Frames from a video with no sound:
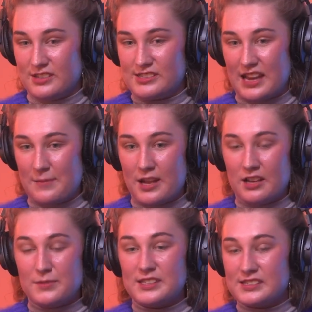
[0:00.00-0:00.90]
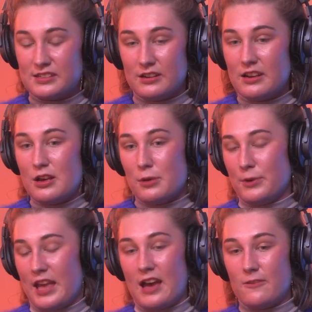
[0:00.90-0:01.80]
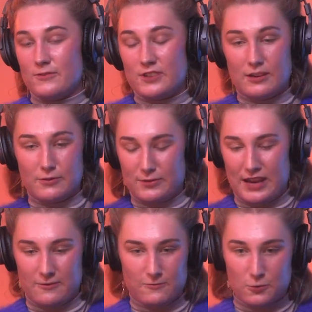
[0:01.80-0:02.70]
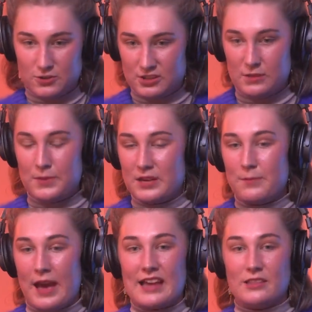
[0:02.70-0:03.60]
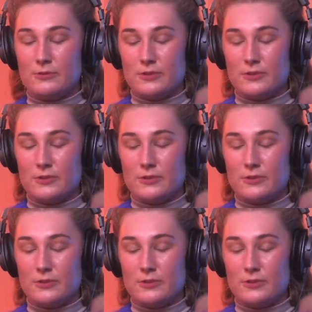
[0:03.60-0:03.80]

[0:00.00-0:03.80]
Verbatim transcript: the same elements that we have that we had forged in the Big Bang that were,